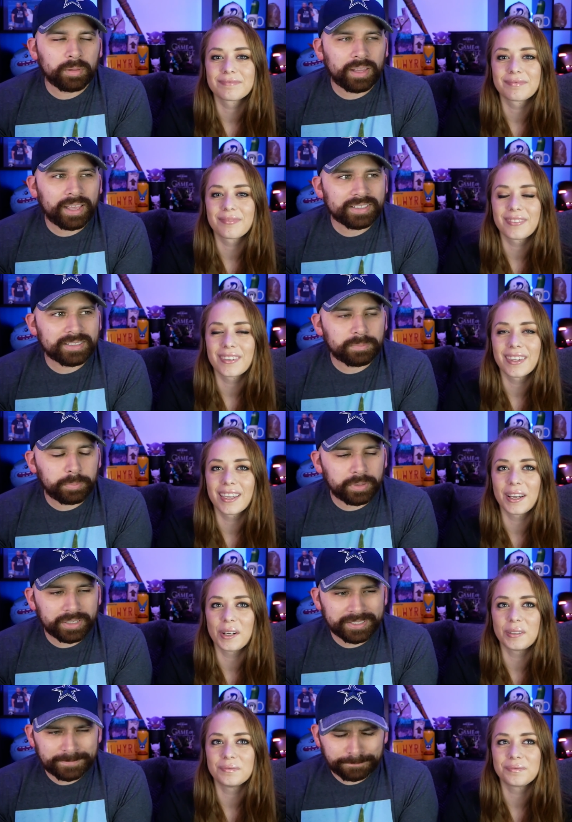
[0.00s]
Speaker 1: blast,
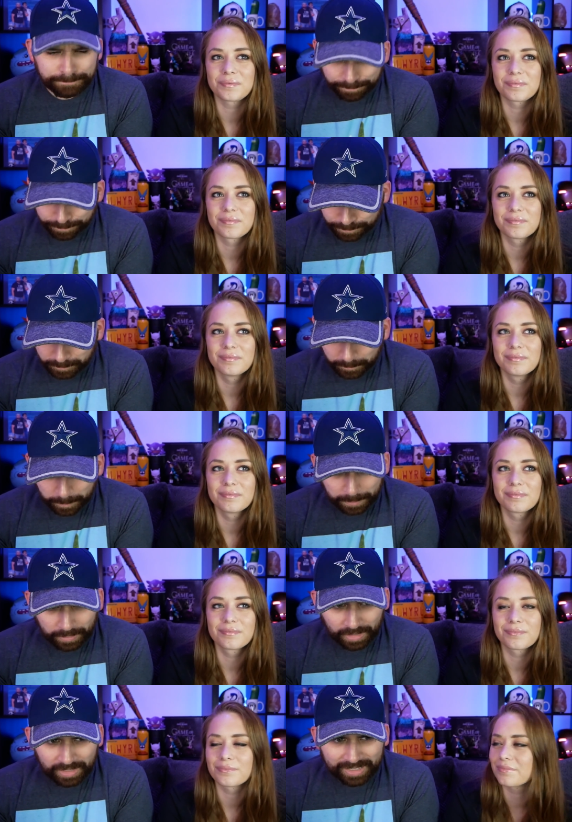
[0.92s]
but,
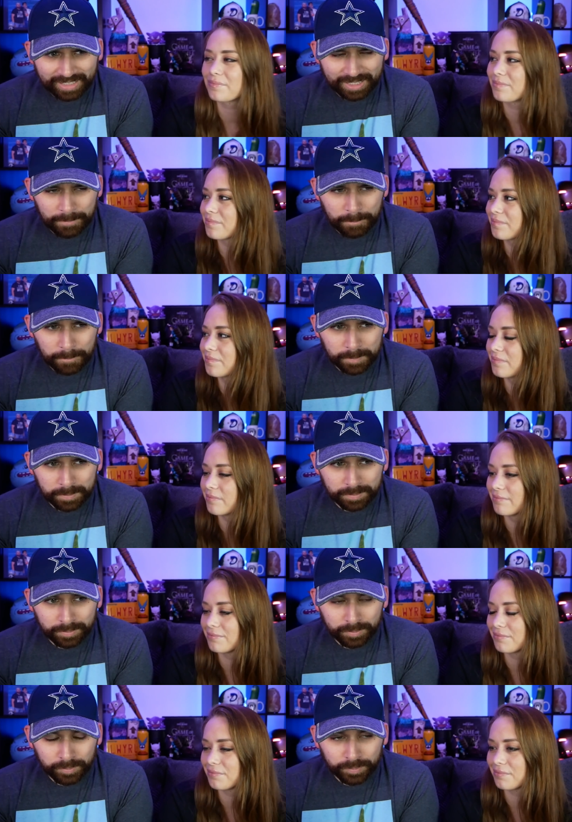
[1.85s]
yeah. um,
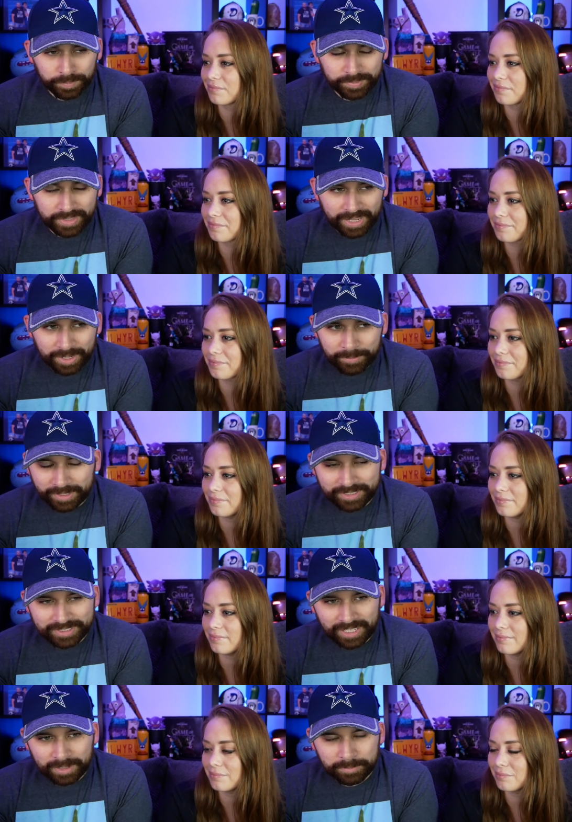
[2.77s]
damn, I
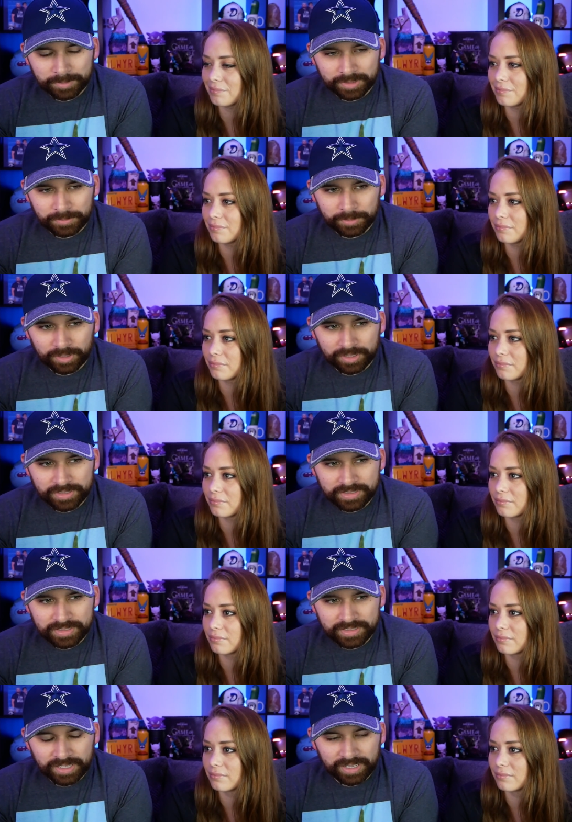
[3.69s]
just can't believe we
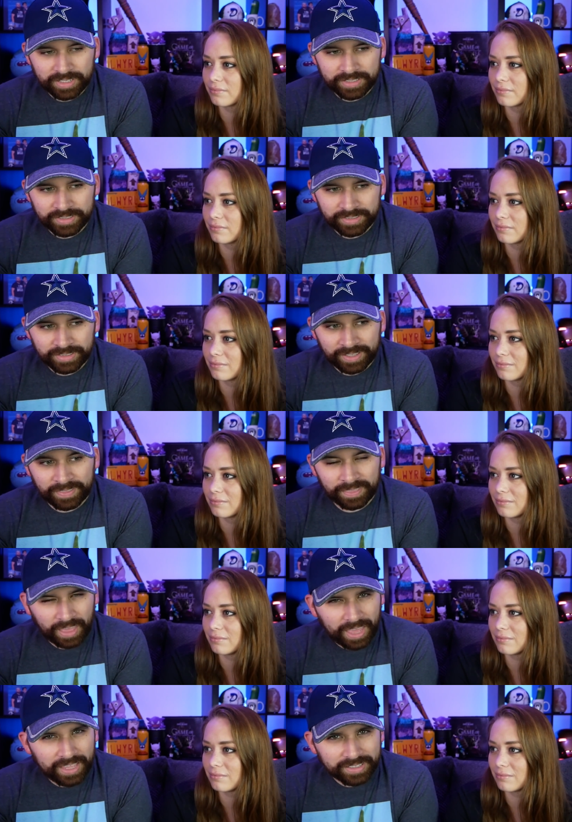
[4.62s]
lost his dad
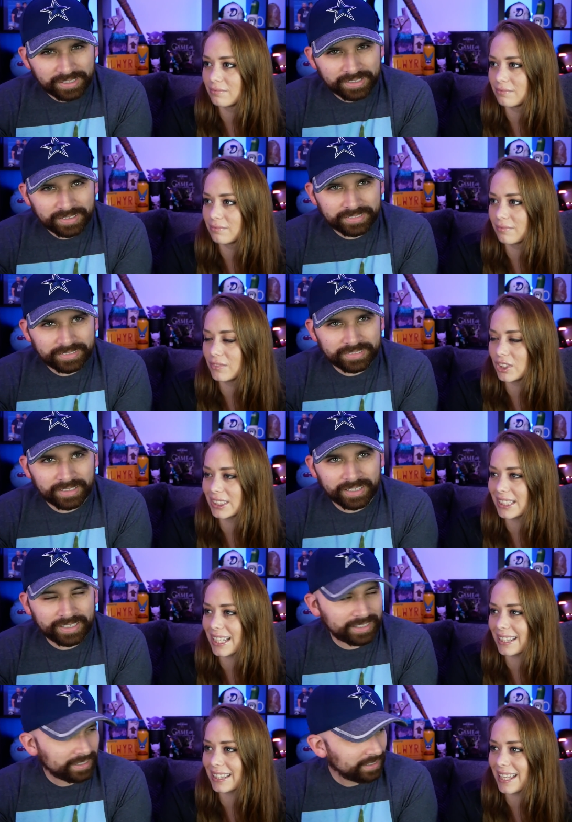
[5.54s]
like that.
Speaker 2: Just
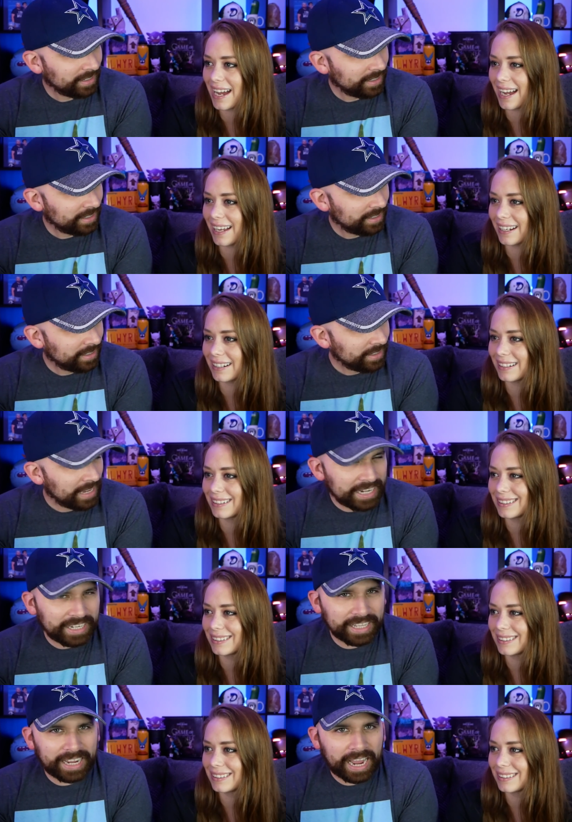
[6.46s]
like, like that.
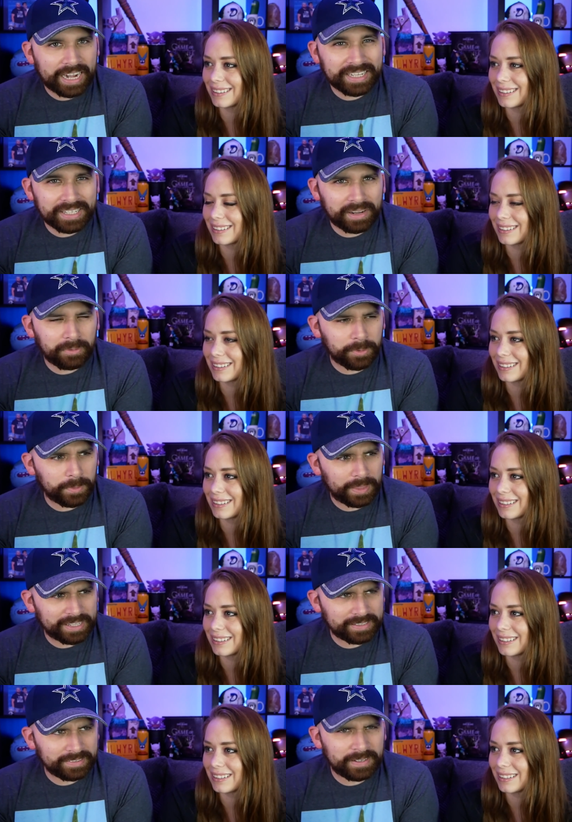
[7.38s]
Speaker 1: And like I didn't ever
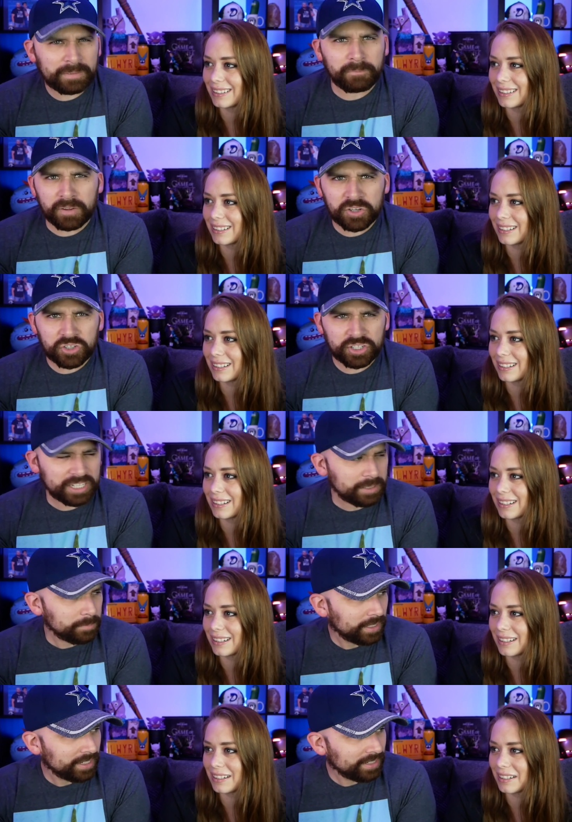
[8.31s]
envision
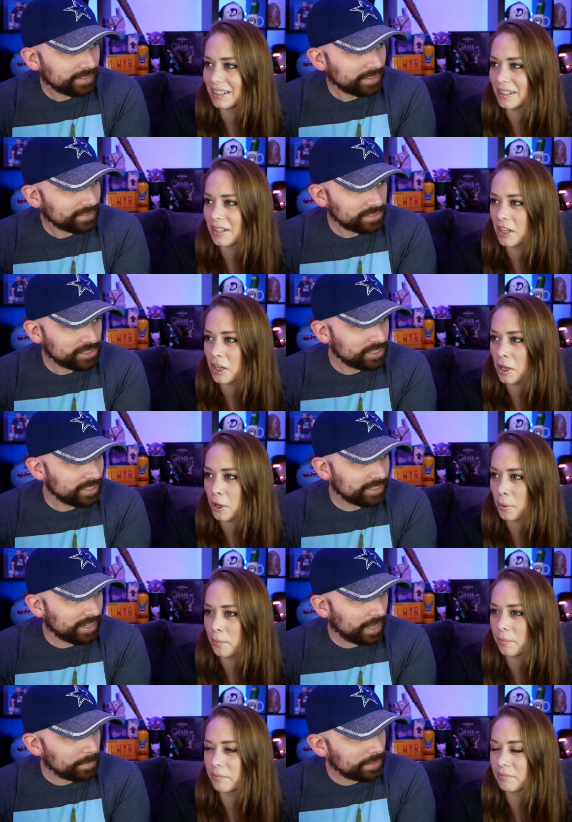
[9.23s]
him getting like the
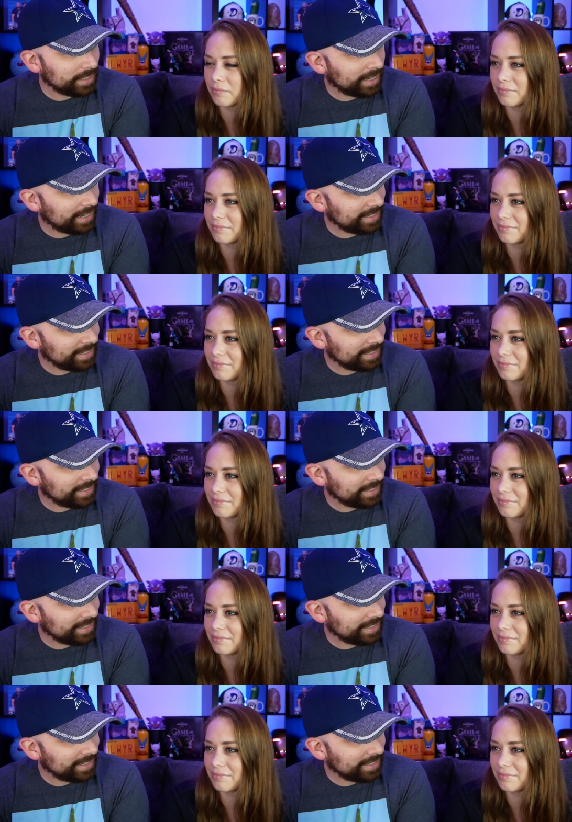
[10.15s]
Shinigami